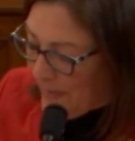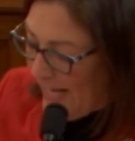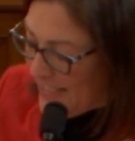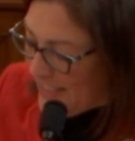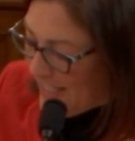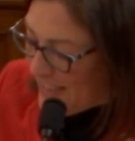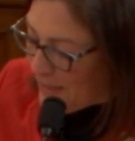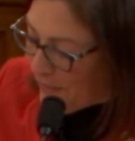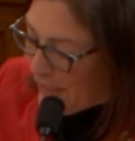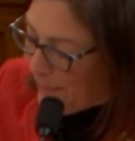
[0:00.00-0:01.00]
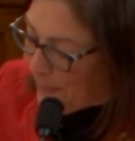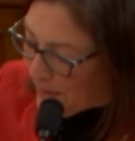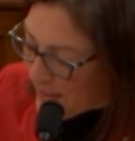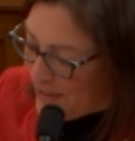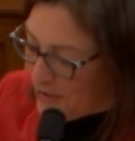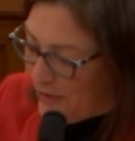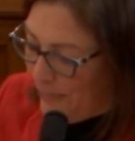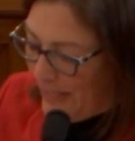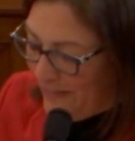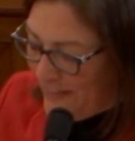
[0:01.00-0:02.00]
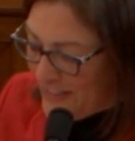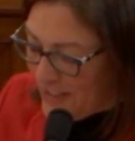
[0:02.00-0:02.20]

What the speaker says: ACA's free birth control benefit